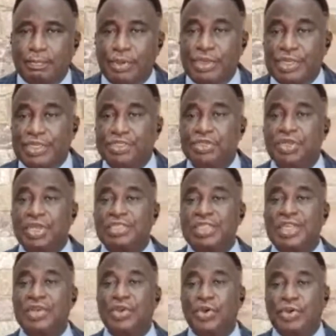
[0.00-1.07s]
But little does
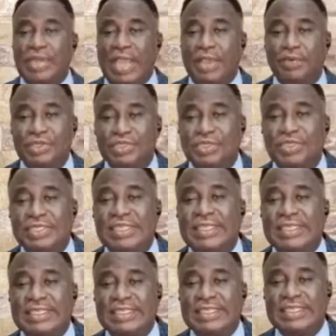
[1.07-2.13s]
he know that it was just a
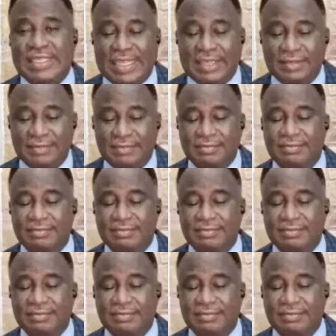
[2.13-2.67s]
disaster.